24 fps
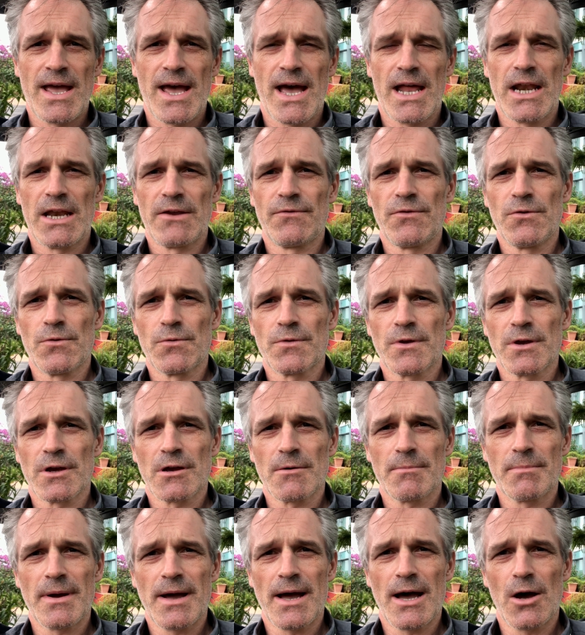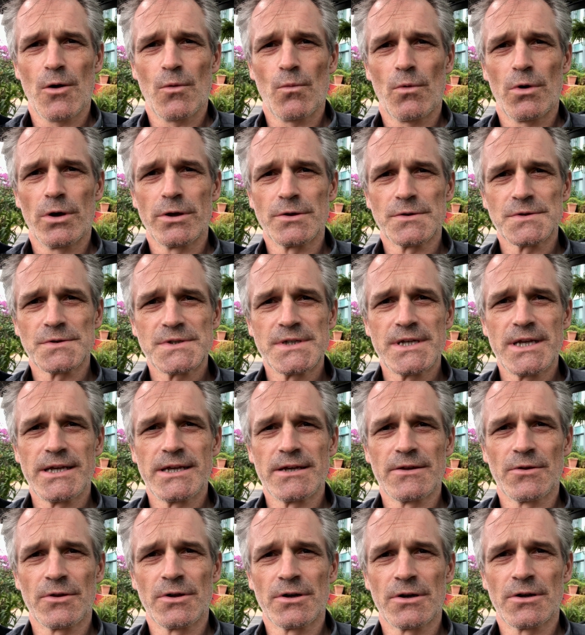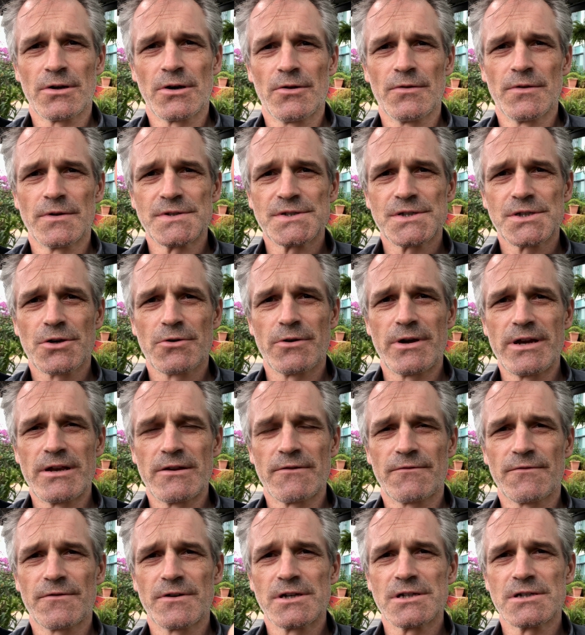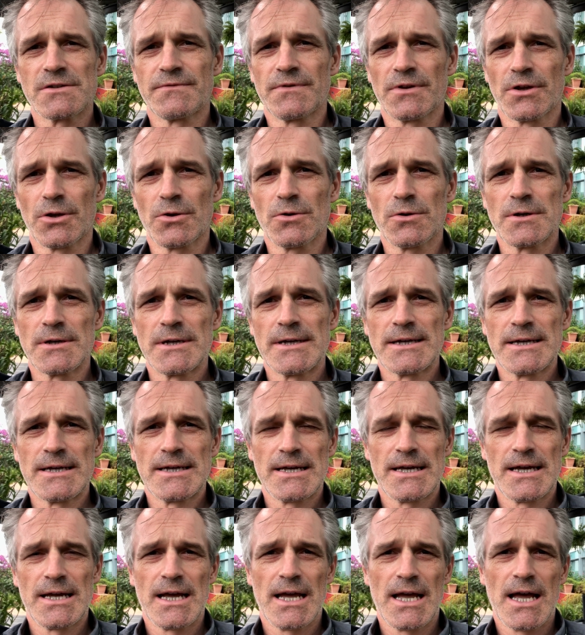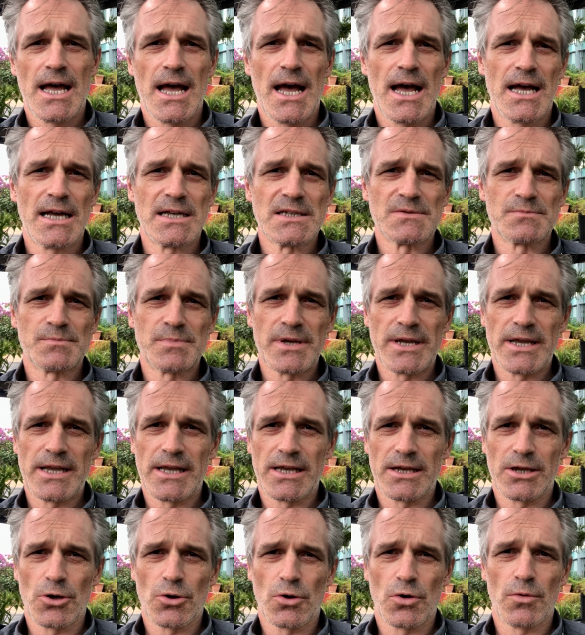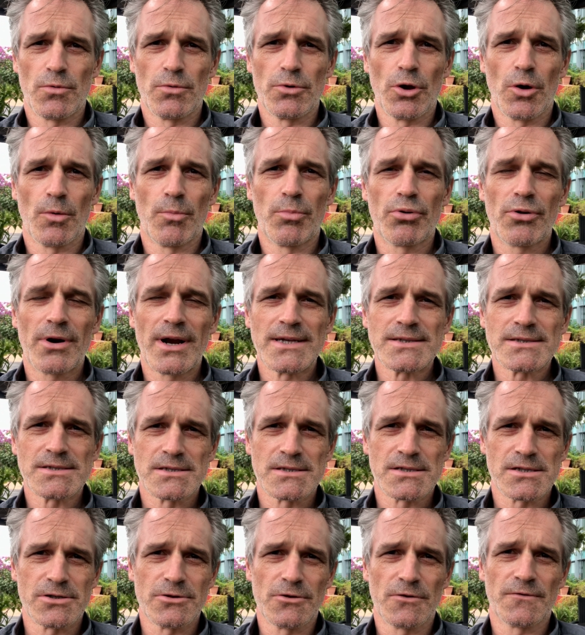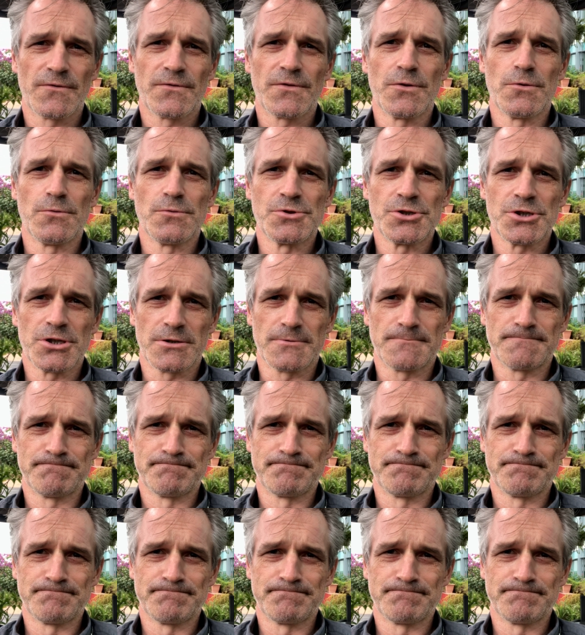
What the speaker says: and if you think about what you're seeing on the screen in front of you as being your present and your future,